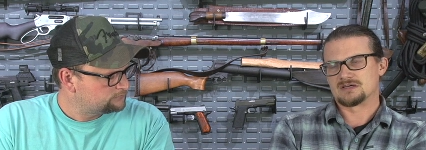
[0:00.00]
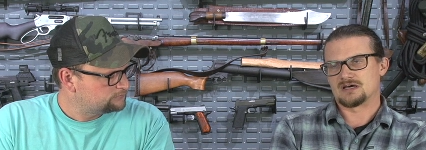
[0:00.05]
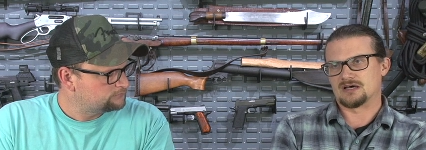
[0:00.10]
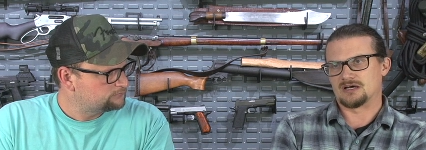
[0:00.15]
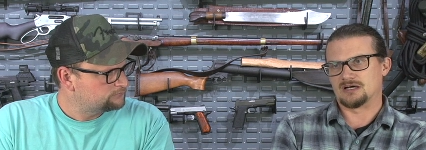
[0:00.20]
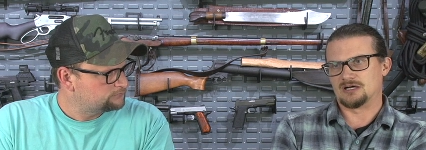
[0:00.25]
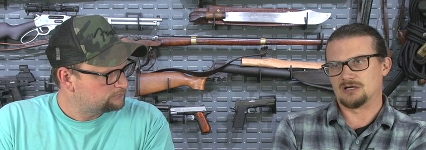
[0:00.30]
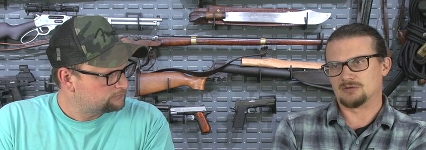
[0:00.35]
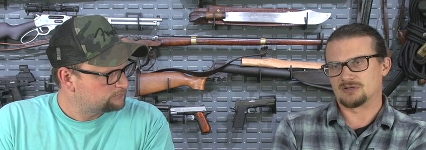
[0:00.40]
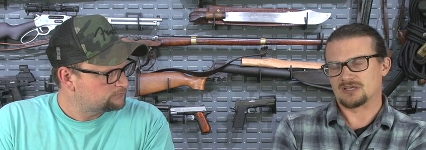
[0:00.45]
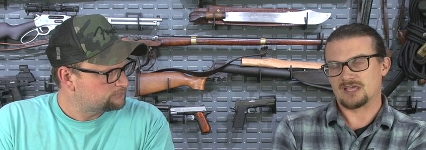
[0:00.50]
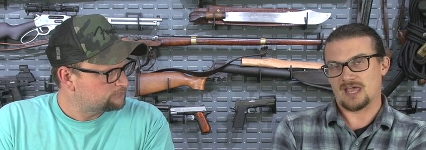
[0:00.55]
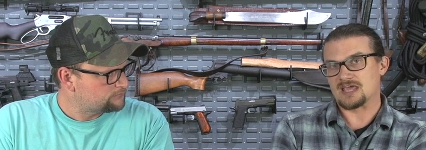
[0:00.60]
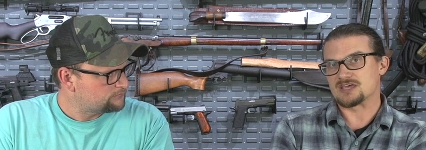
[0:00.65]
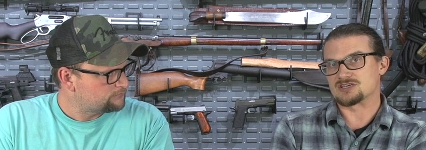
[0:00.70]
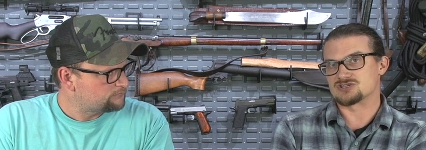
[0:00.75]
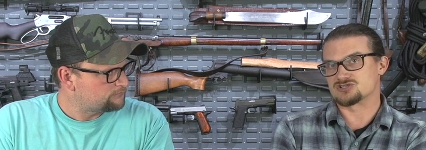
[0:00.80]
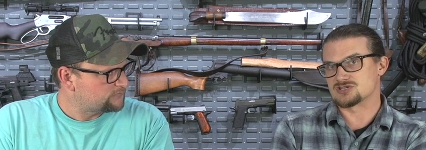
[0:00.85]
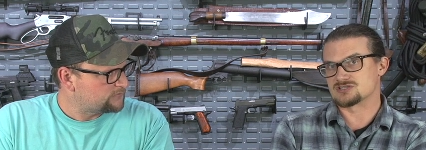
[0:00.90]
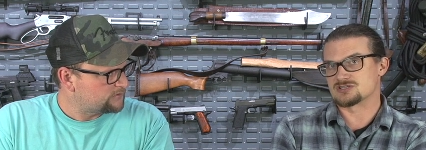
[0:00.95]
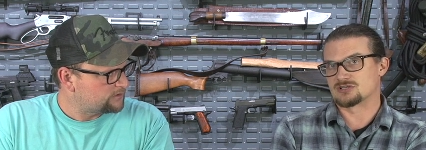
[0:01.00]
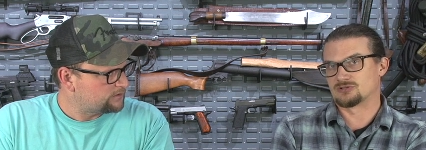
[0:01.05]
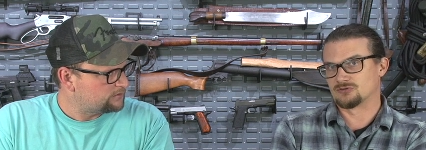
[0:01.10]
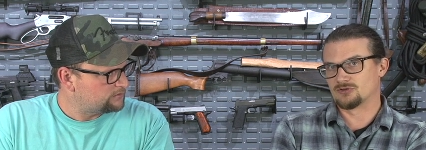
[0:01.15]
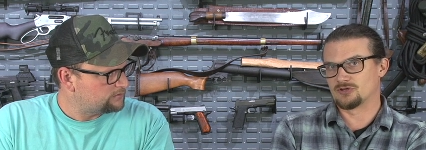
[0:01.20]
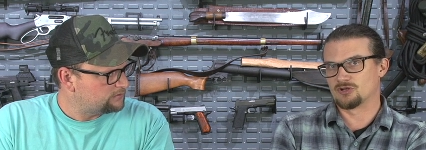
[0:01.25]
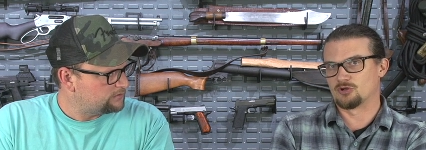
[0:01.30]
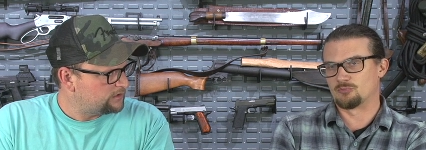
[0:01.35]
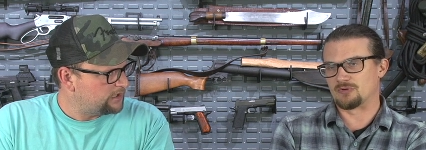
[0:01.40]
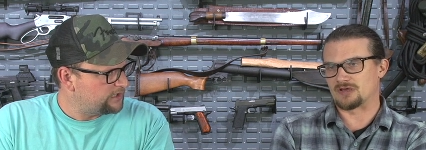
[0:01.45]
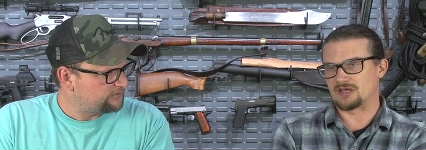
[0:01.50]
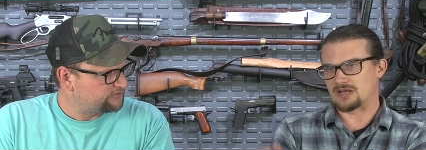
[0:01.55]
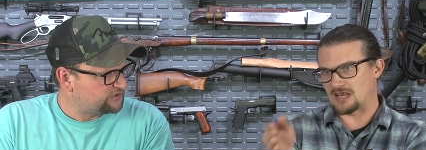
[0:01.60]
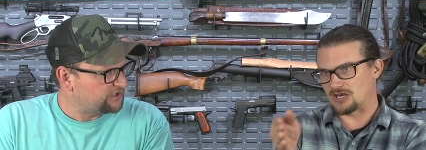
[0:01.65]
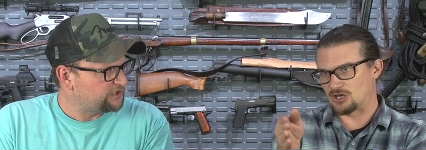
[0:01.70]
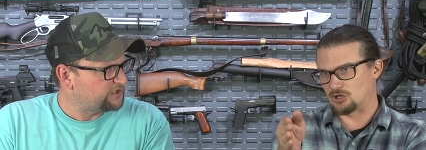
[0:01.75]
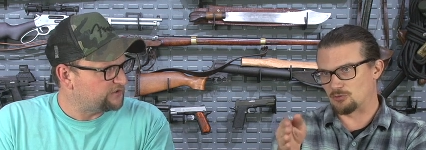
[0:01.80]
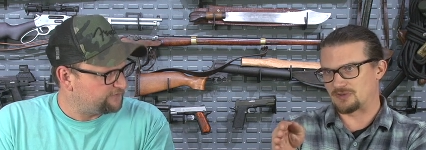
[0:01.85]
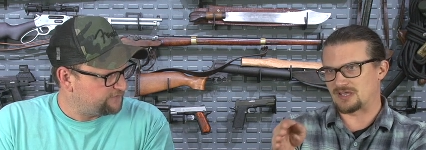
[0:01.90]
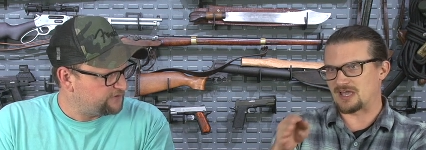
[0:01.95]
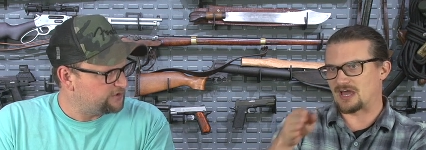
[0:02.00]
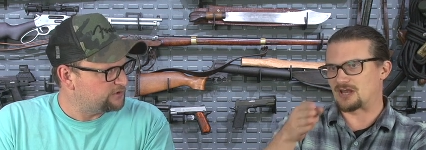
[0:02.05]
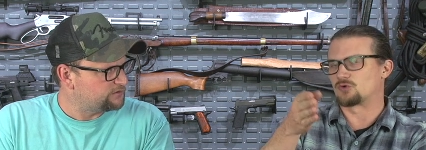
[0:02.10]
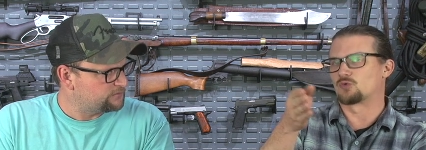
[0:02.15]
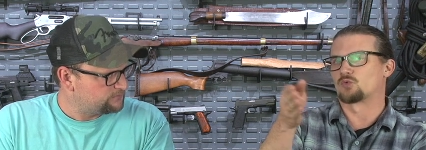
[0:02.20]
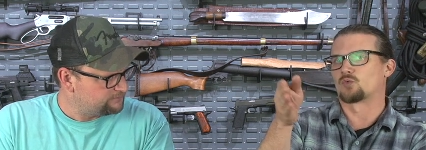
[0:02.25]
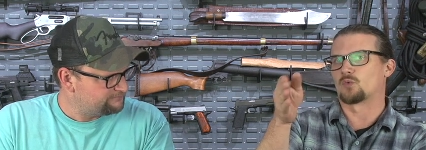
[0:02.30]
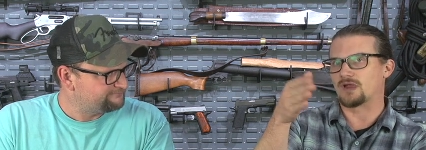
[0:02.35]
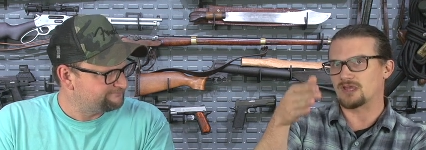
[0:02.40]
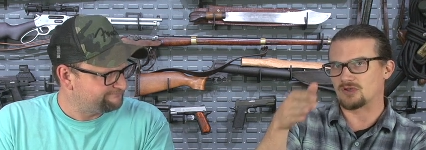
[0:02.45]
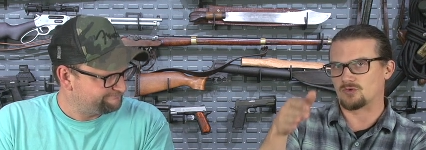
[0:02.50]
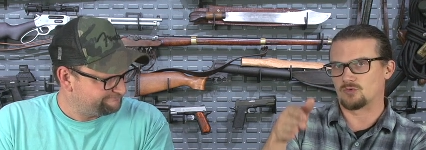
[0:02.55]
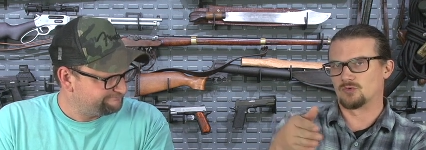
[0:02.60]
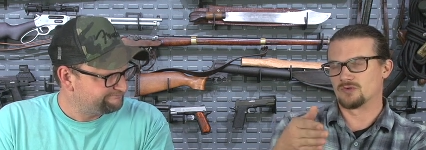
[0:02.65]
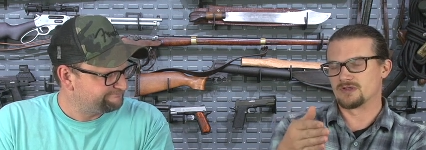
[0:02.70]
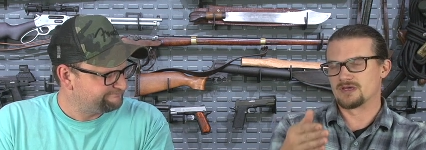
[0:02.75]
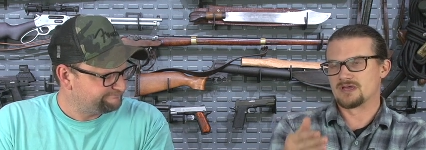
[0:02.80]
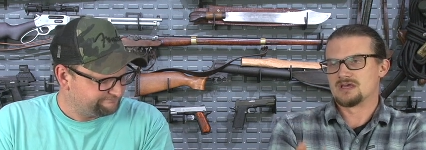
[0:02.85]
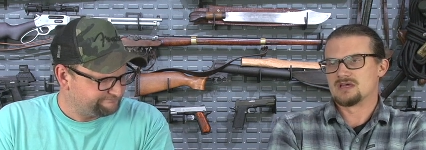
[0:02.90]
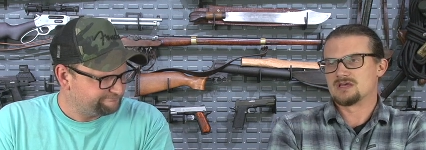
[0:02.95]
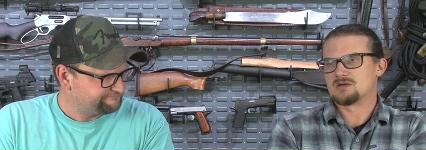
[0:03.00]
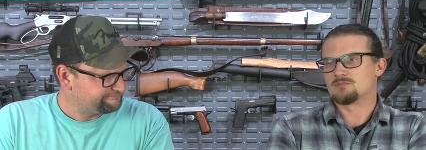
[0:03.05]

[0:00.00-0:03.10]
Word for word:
Speaker 1: uh, case just a little bit I've and it'll be few. kind of wrinkled.